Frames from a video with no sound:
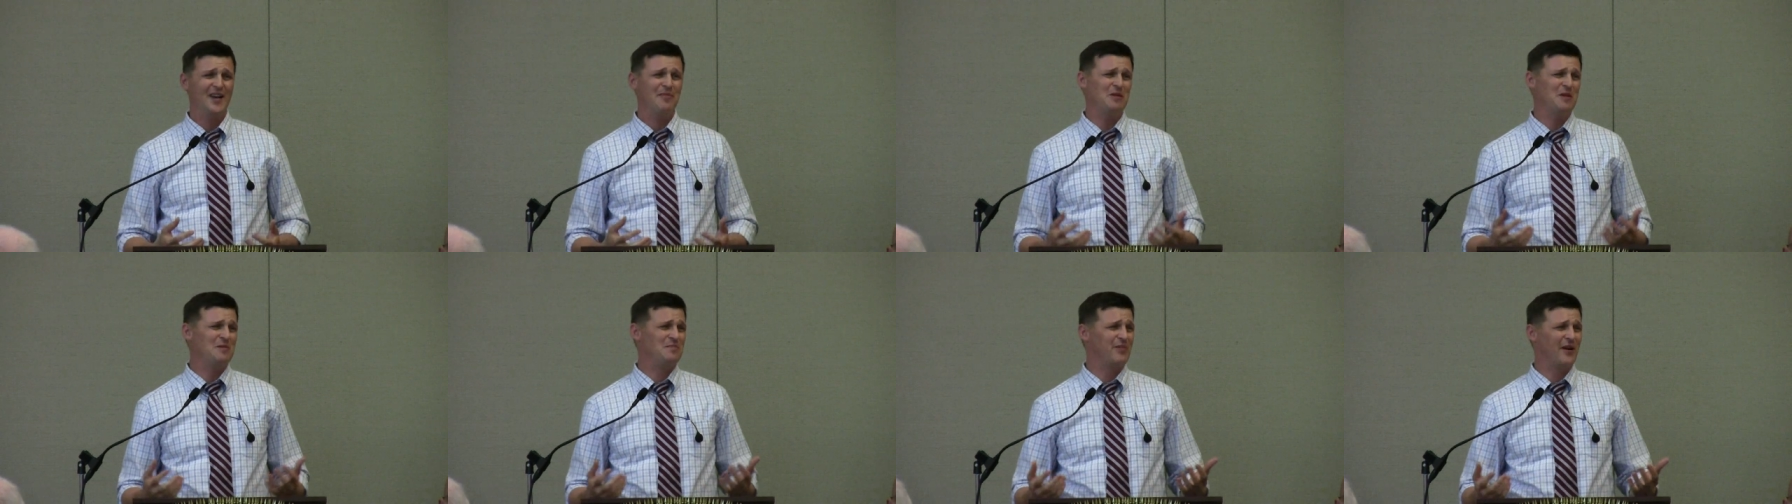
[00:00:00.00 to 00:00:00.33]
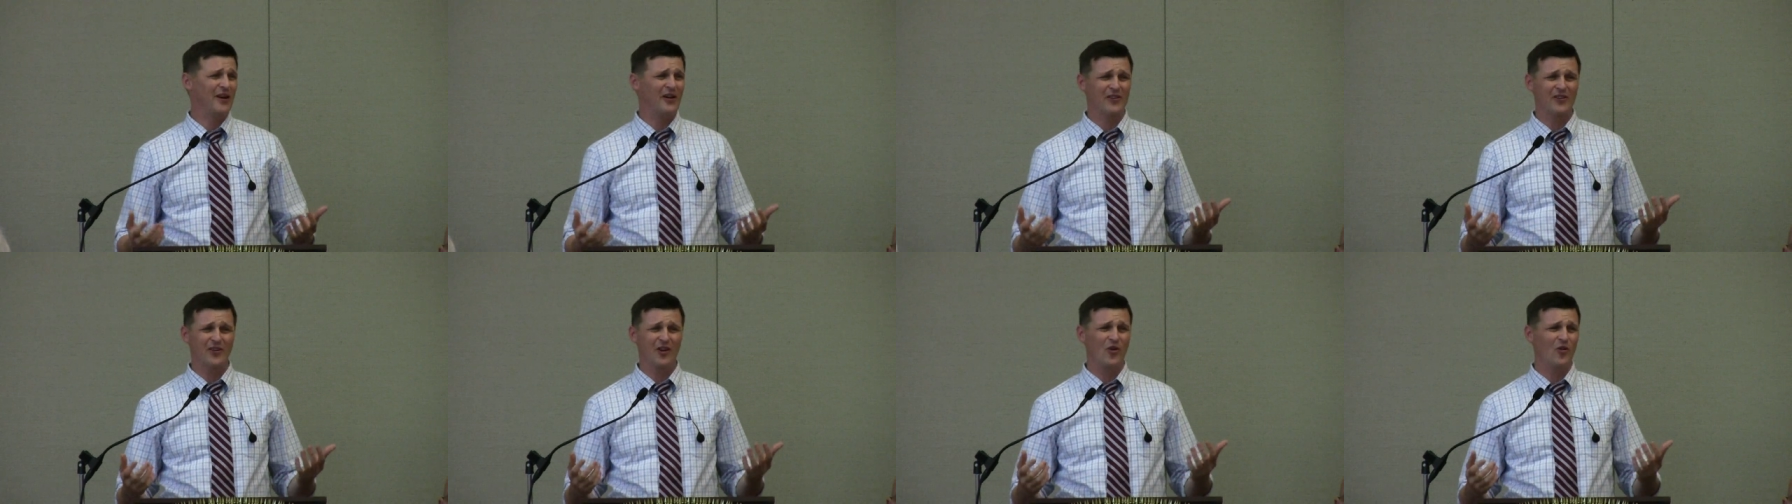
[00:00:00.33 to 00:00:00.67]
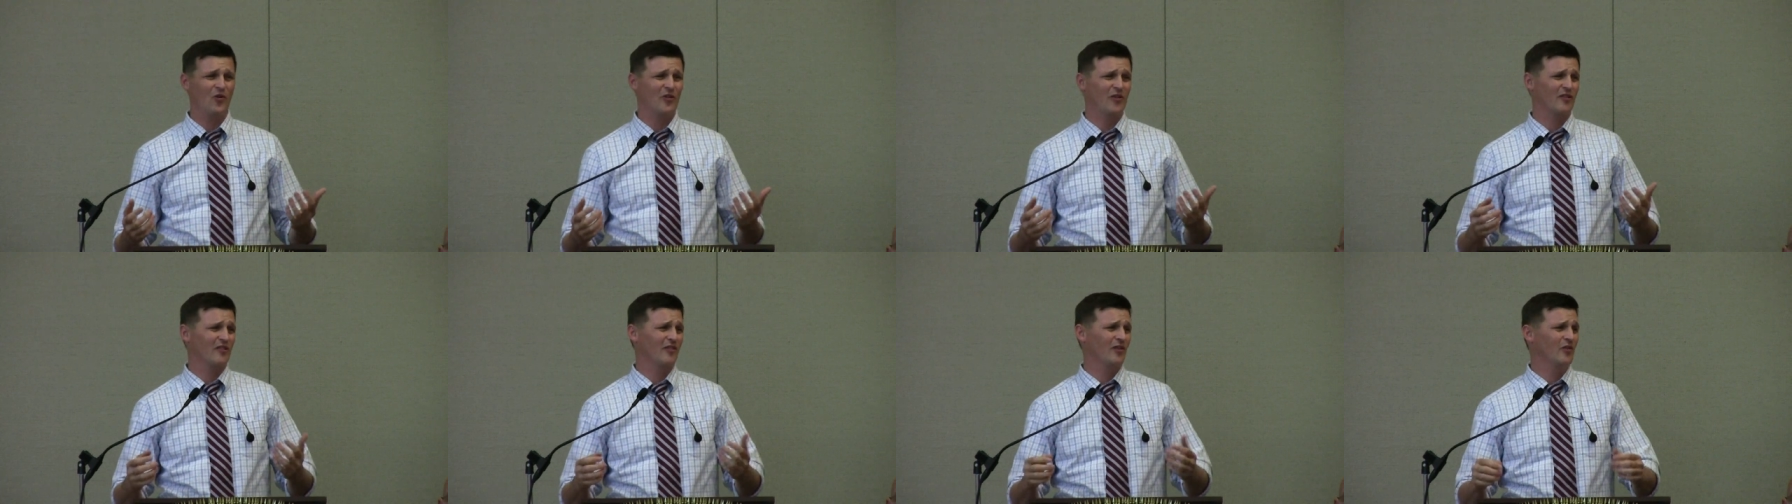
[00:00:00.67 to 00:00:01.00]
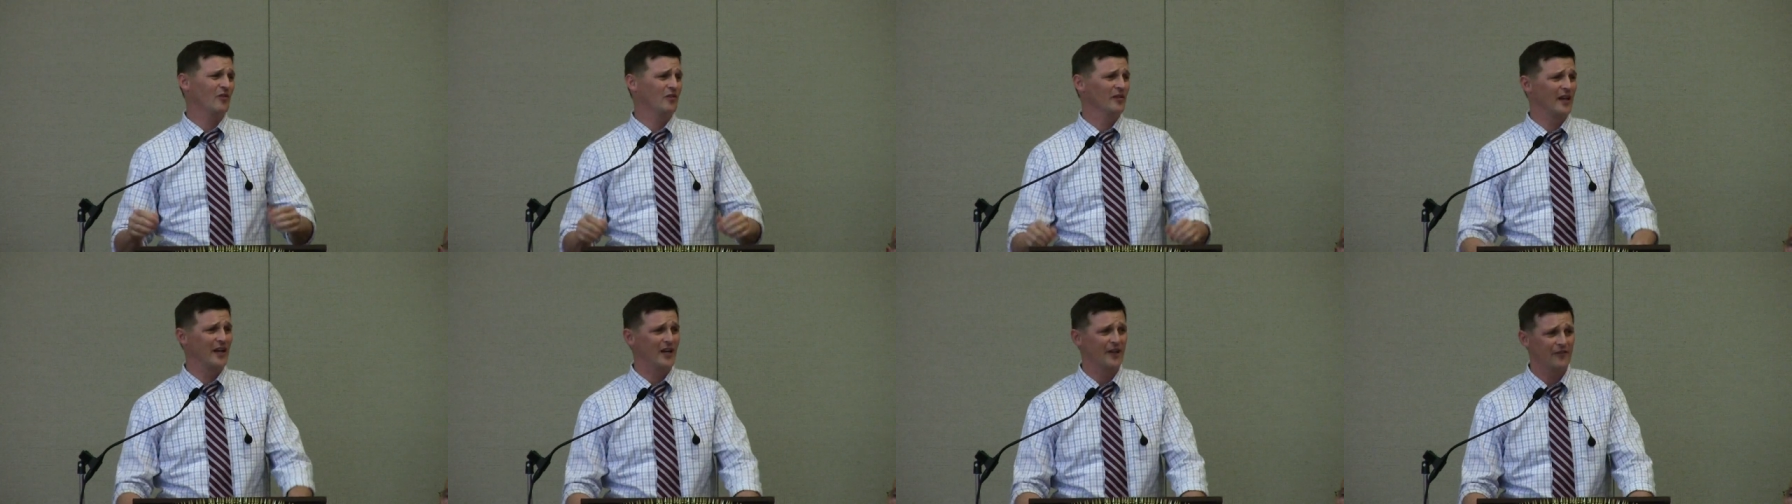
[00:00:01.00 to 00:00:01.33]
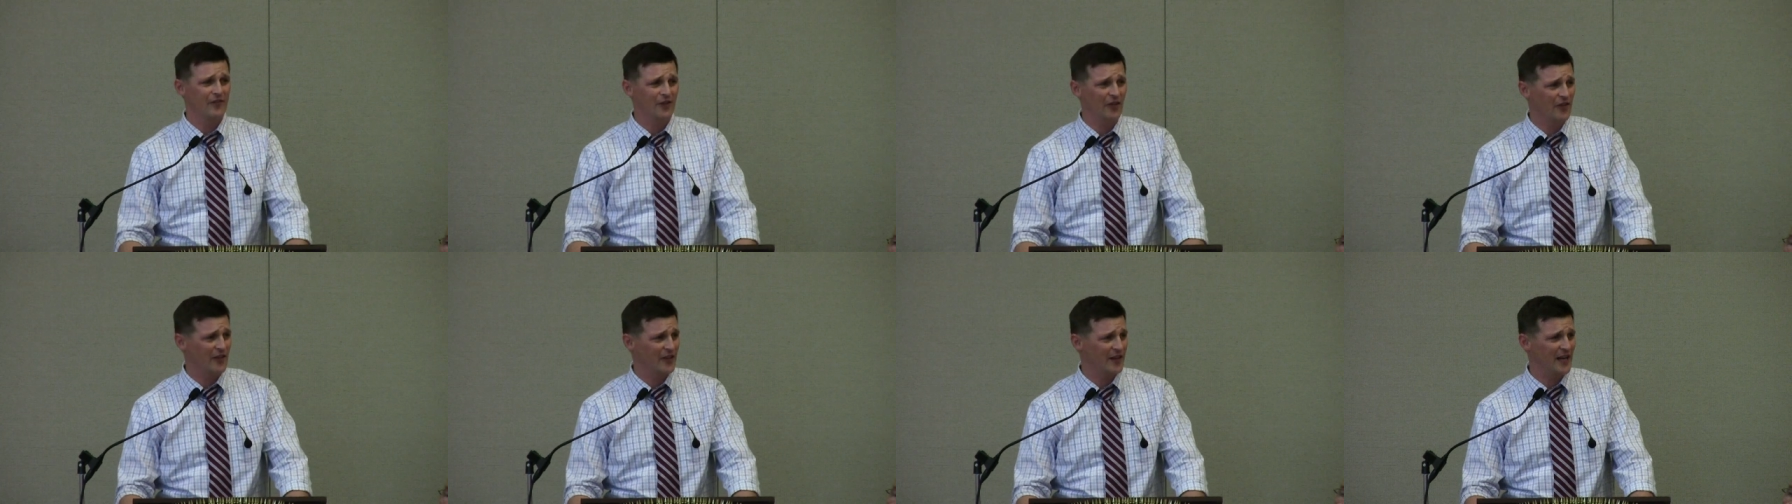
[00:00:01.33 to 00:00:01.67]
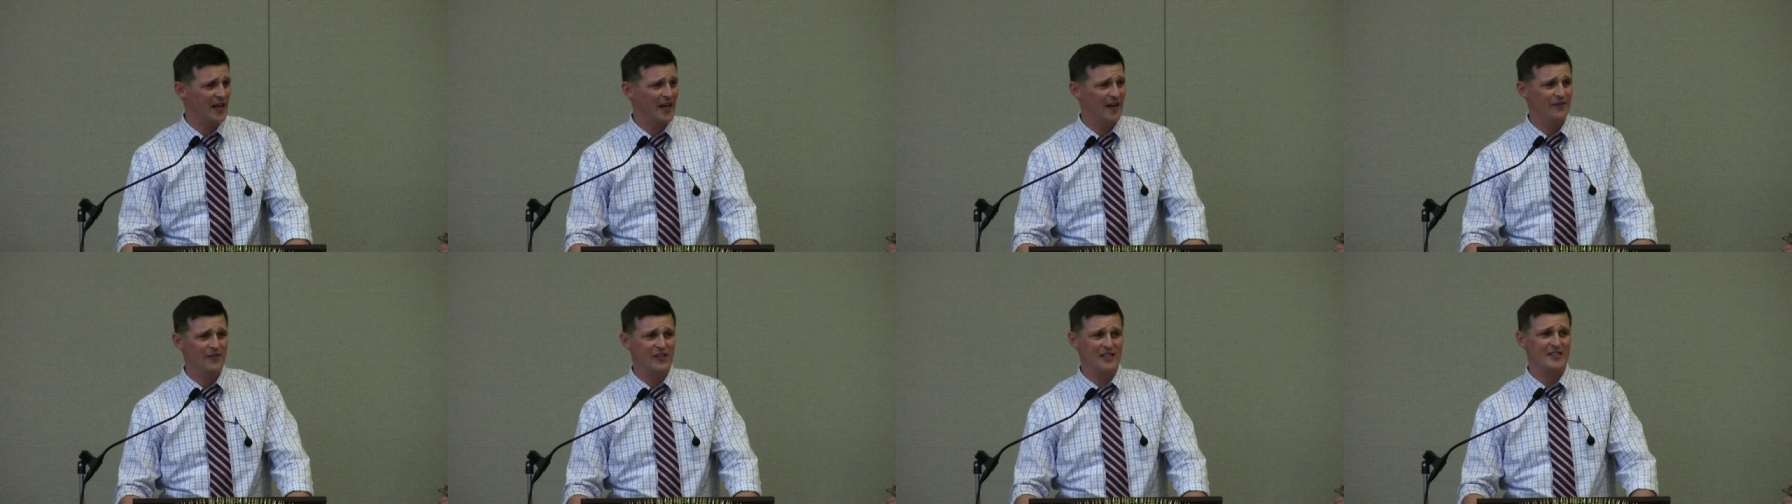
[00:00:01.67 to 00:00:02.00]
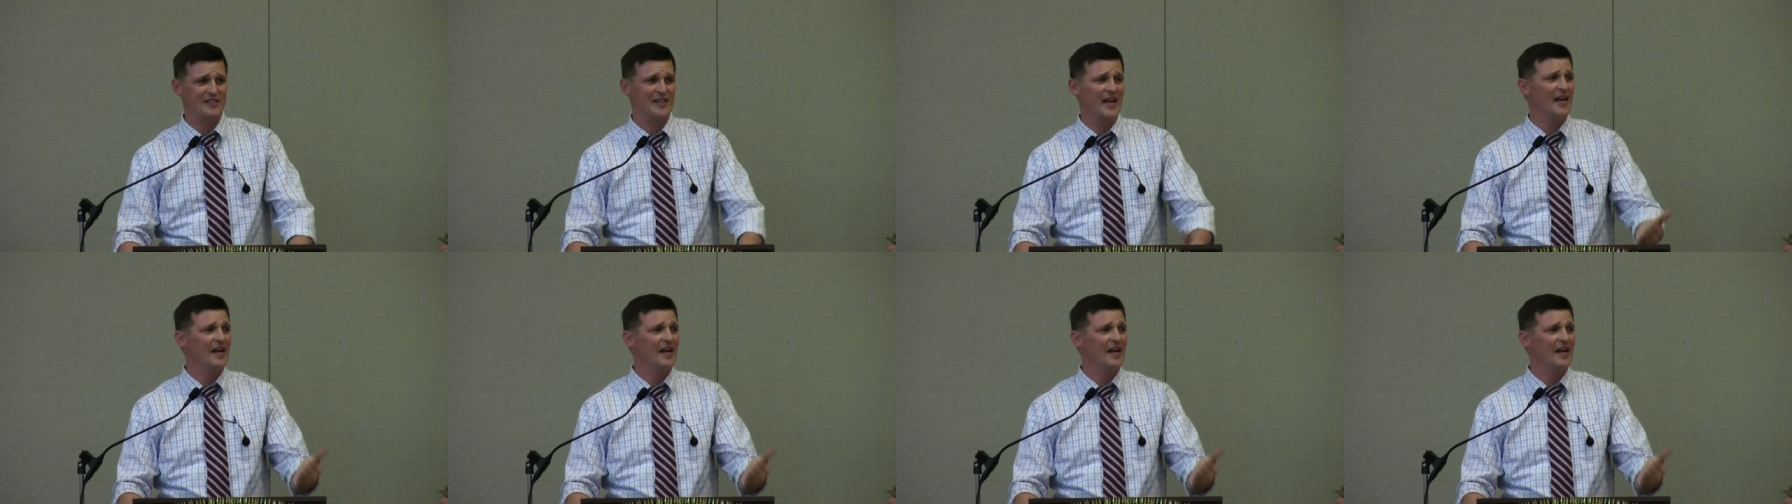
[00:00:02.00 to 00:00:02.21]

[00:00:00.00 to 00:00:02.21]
it'd be better to own our own landfill than to have these